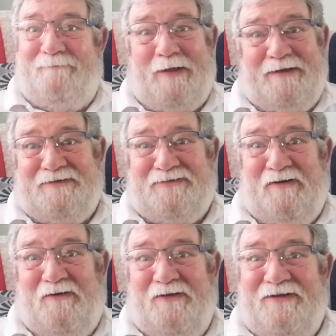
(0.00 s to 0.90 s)
Paddy's
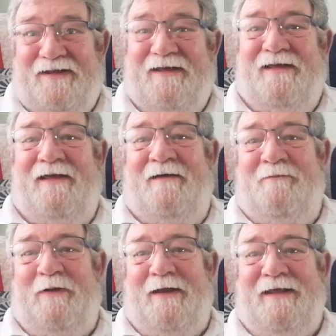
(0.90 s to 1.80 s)
gone.
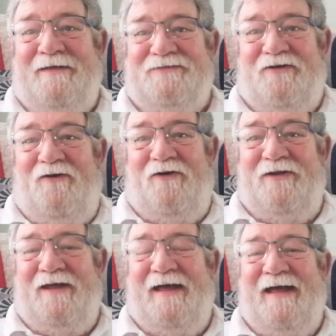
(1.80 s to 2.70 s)
Paddy is gone.